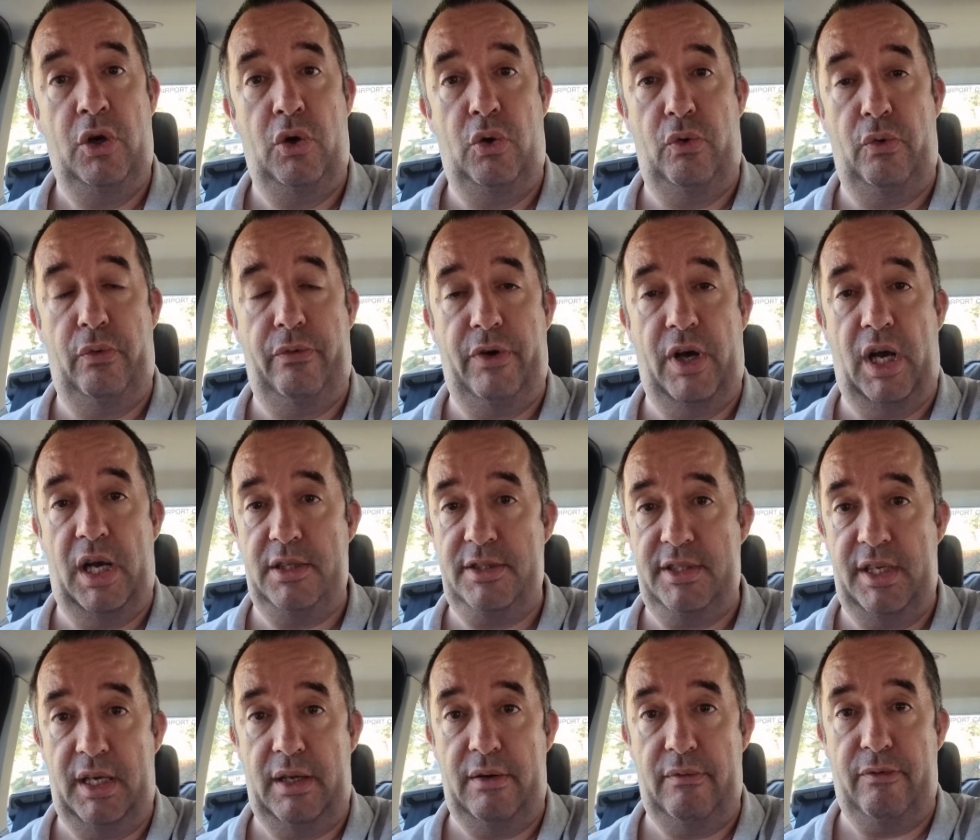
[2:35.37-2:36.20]
or
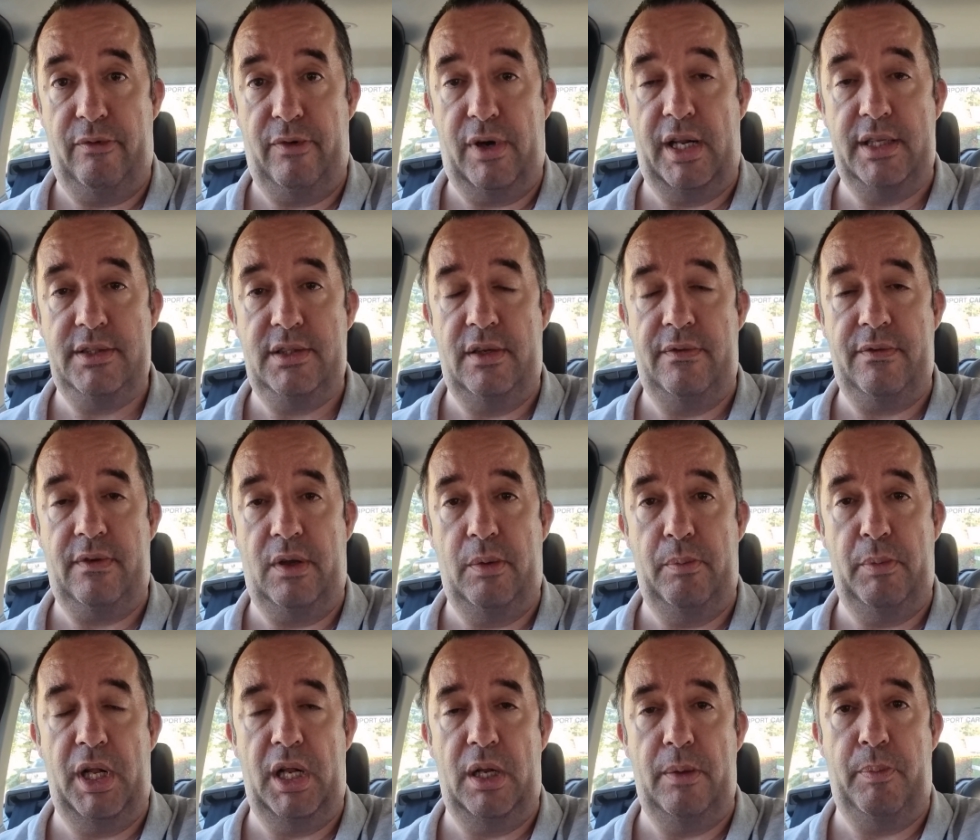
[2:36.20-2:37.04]
farting in front of
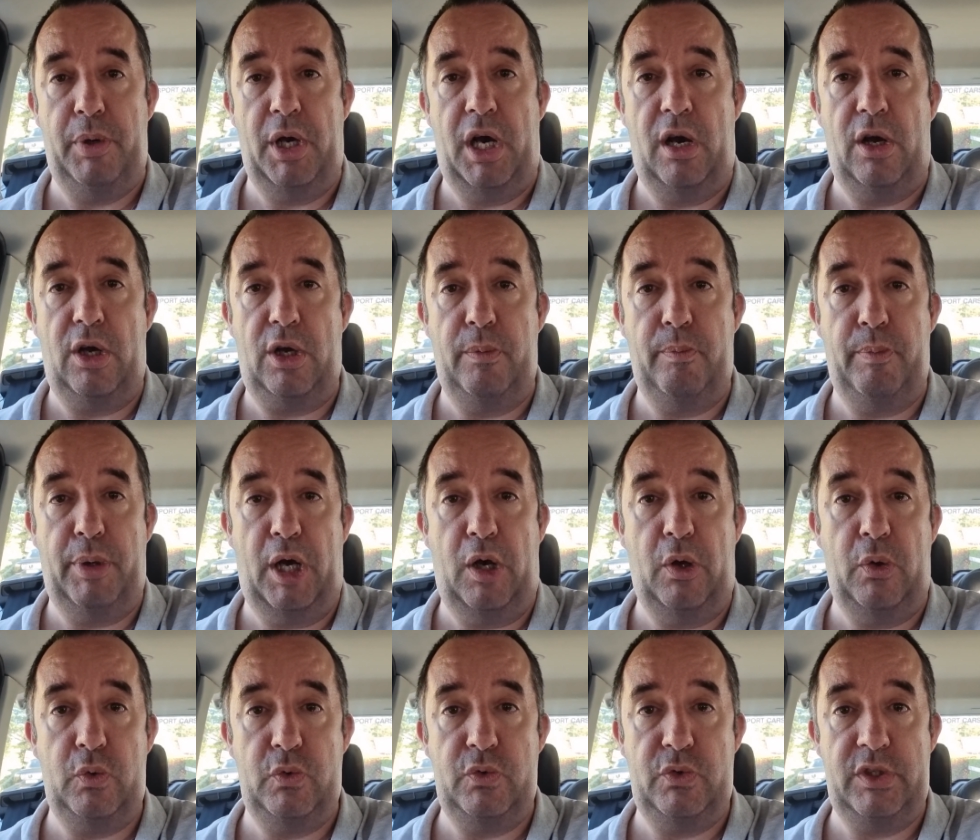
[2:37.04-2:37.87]
Camilla Parker
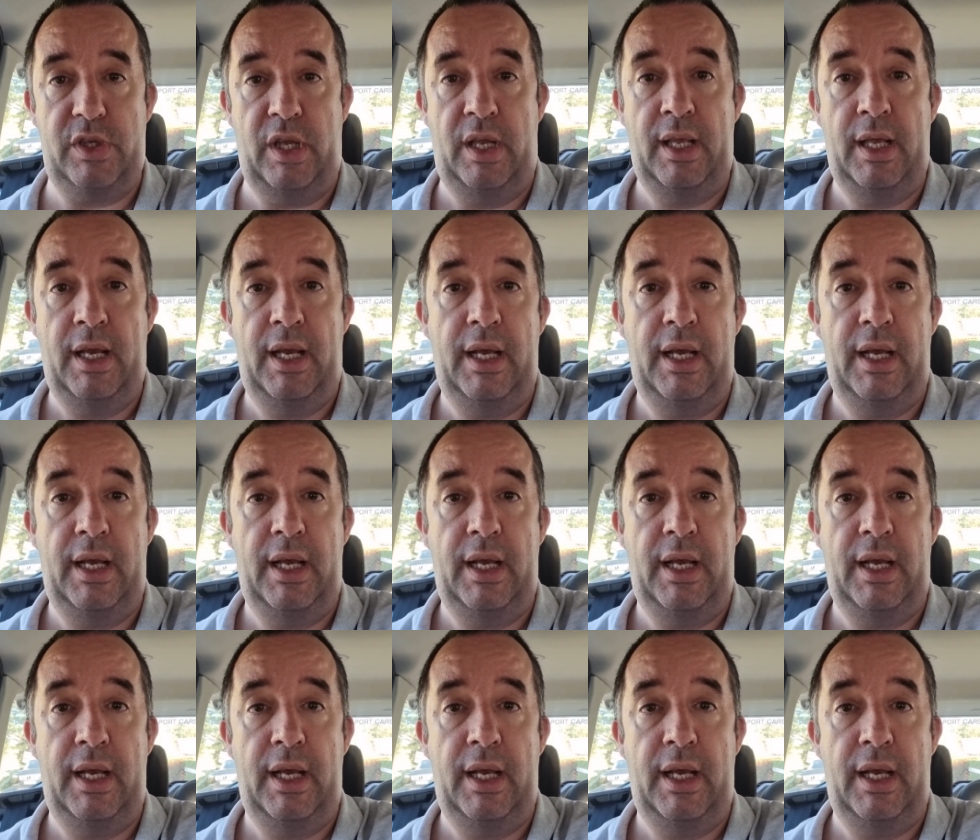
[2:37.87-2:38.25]
Bowles.